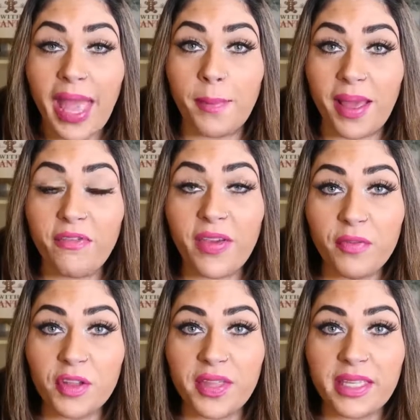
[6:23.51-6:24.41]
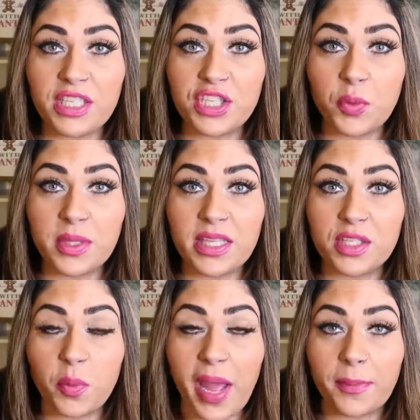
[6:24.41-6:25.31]
And my favorite thing to do with
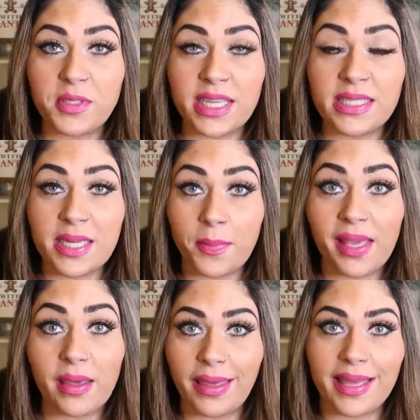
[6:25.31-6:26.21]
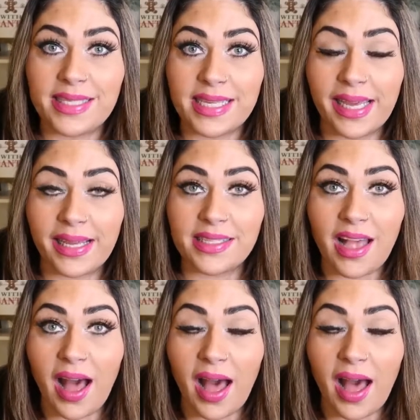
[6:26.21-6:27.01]
these wraps is to make quesadillas.